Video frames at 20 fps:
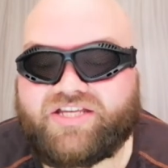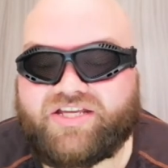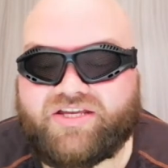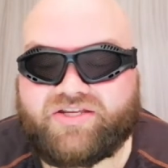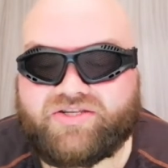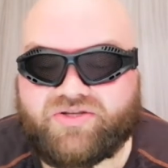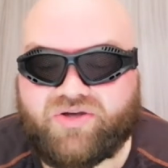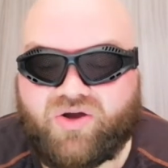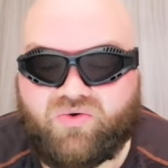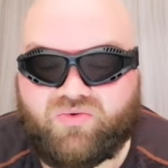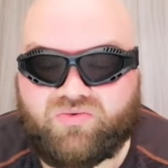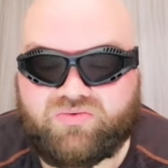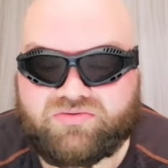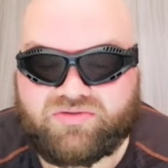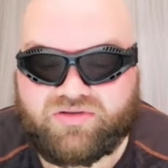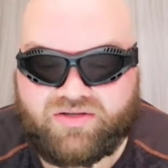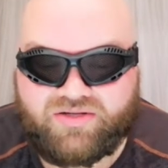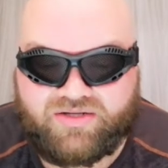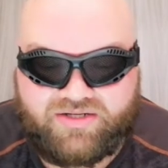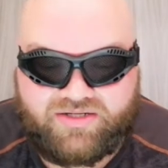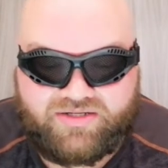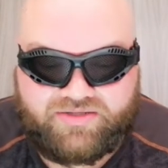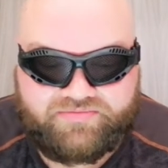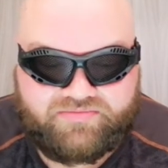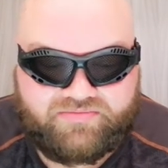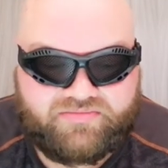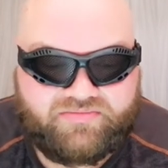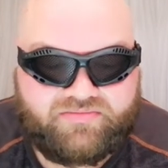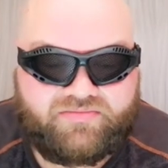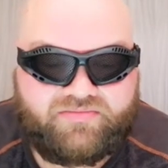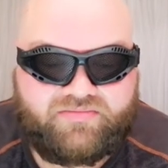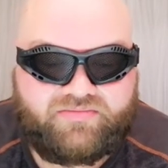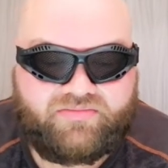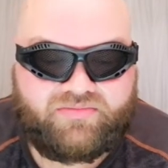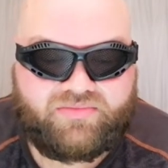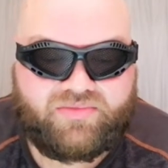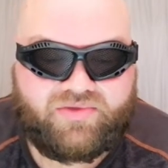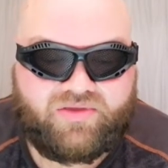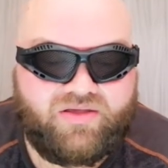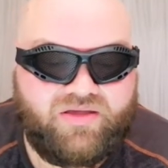years old.
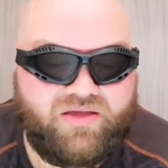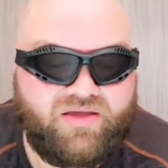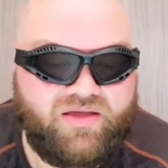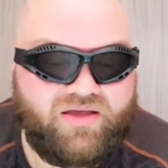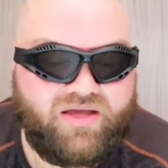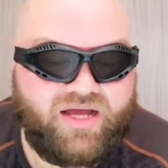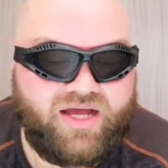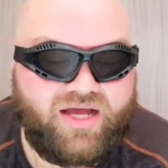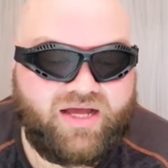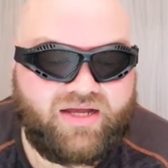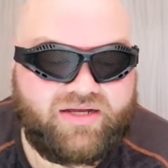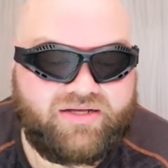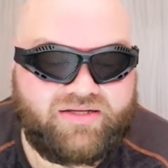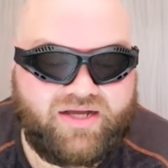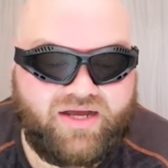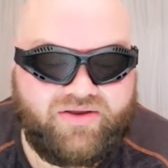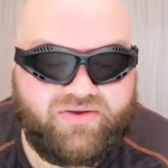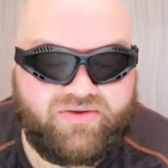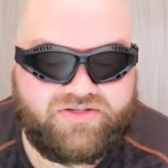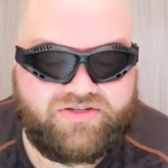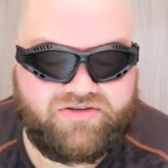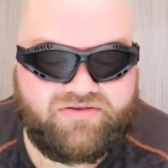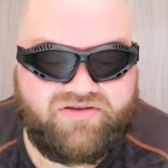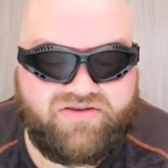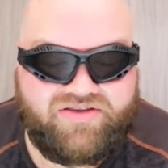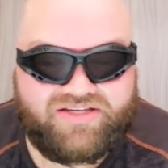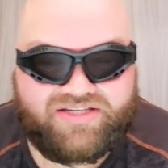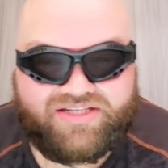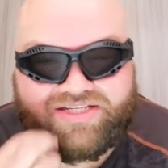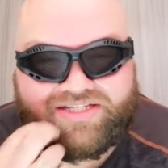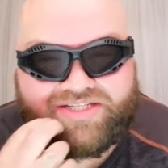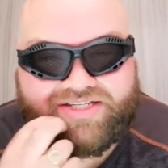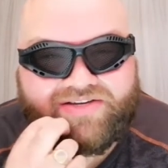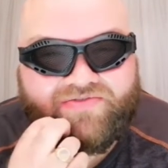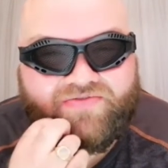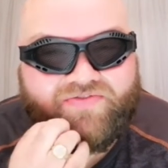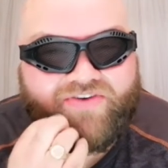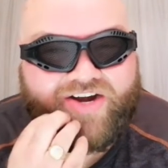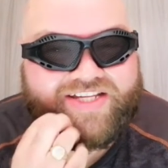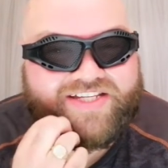And I also noticed this had
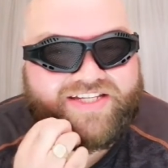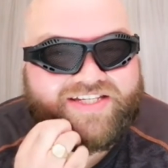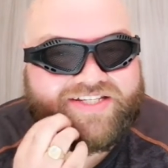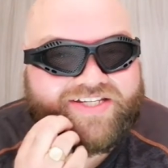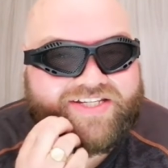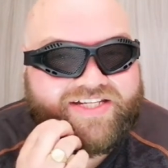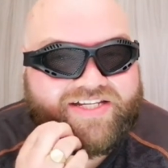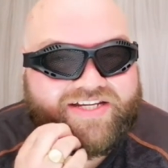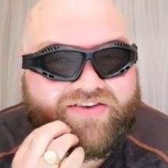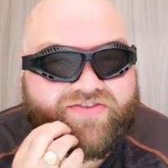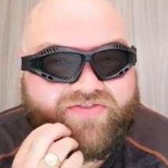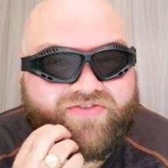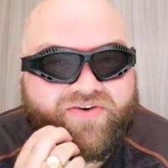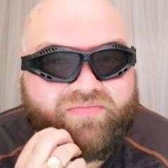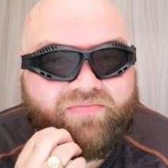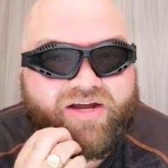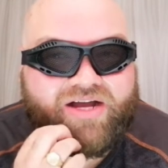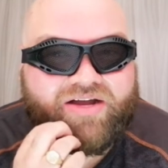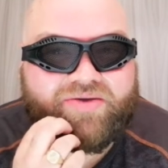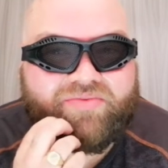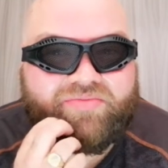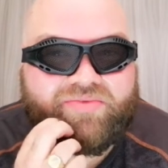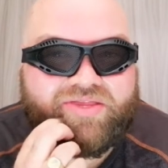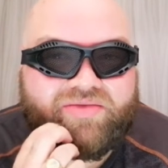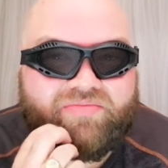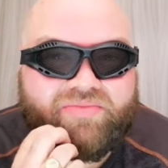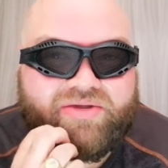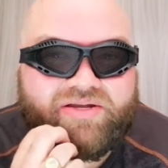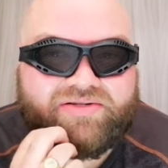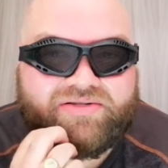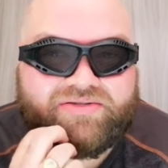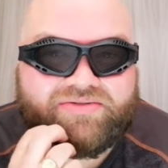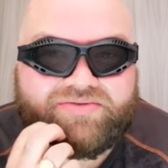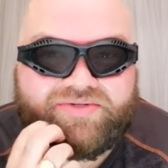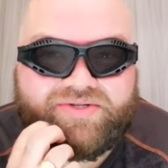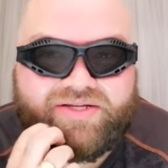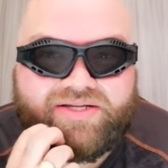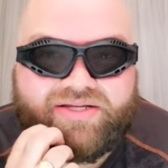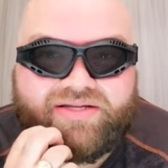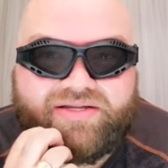Francis in it from Malcolm in the Middle,
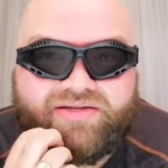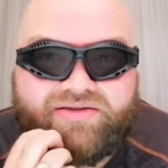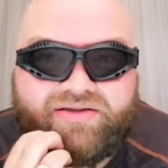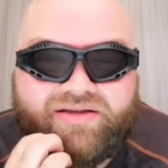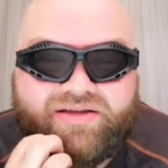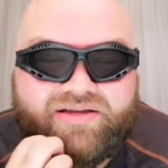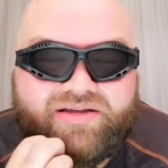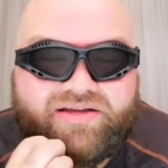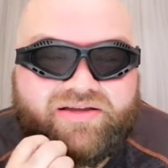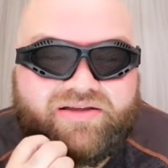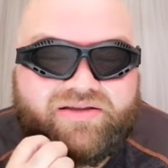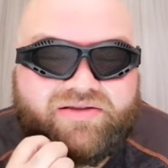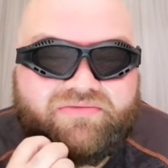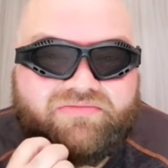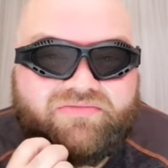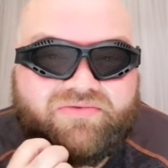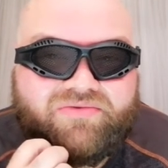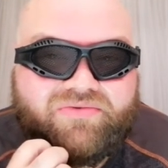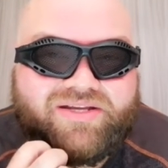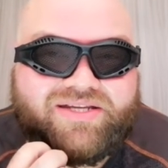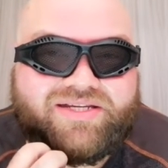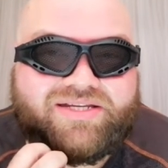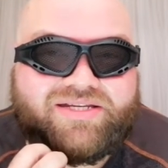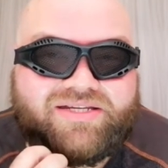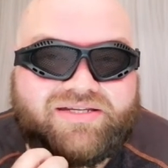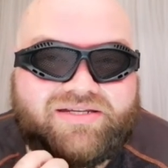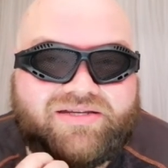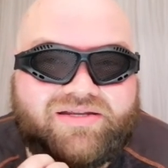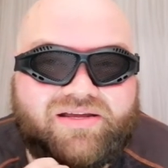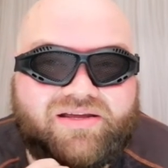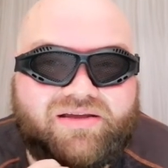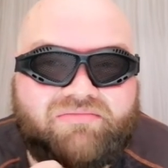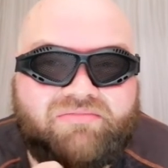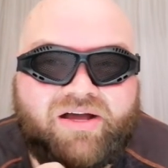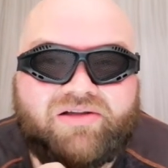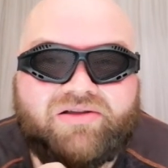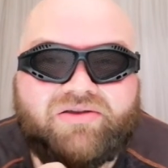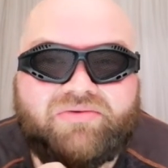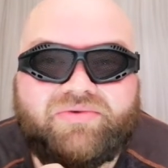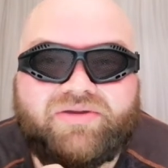which
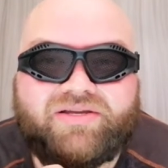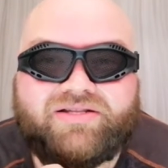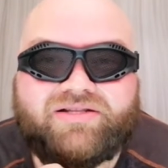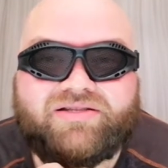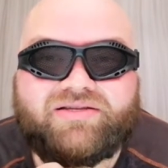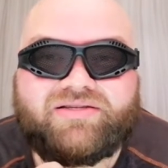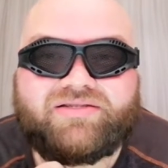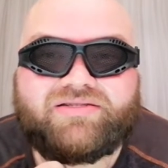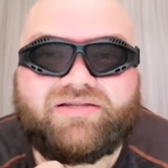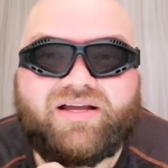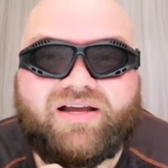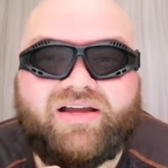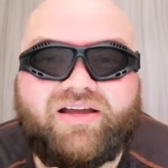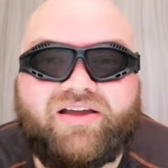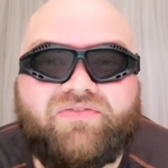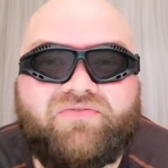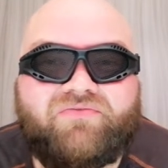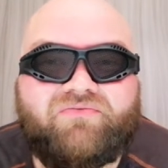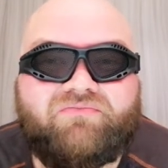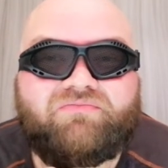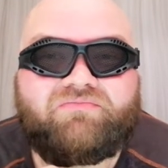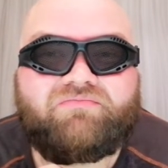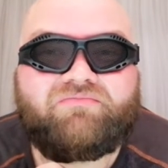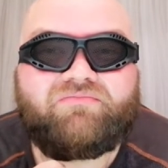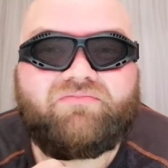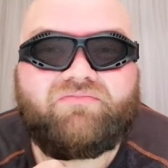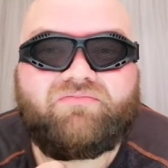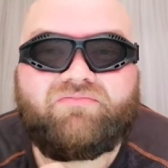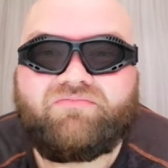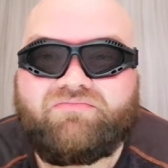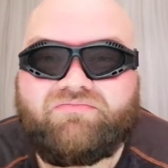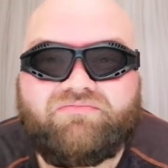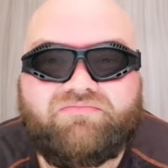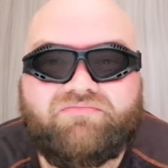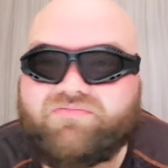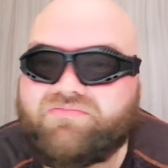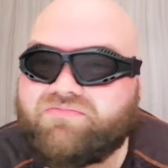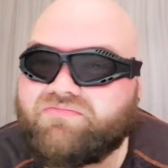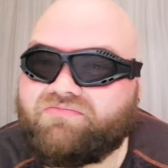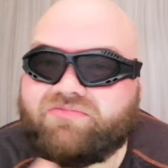Malcolm in the Middle is like a
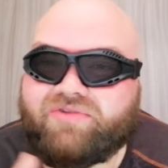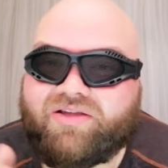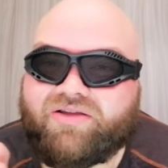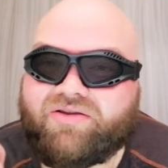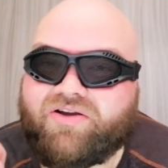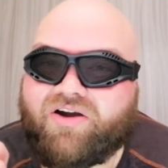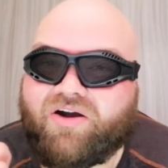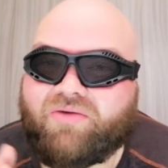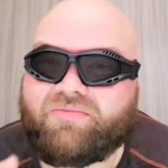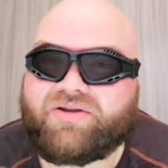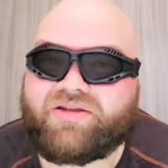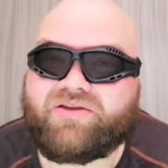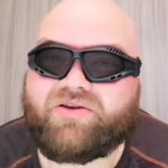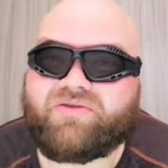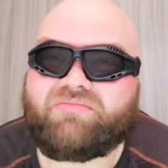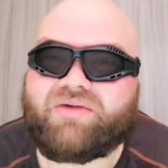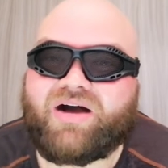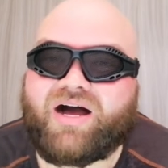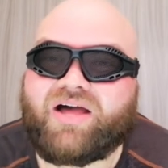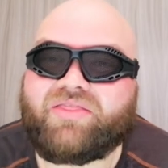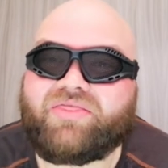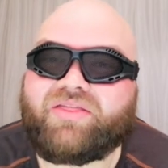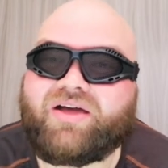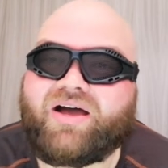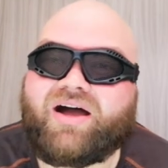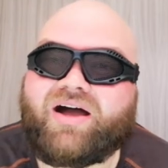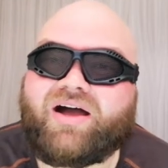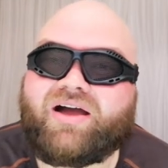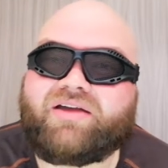favourite comedy of mine that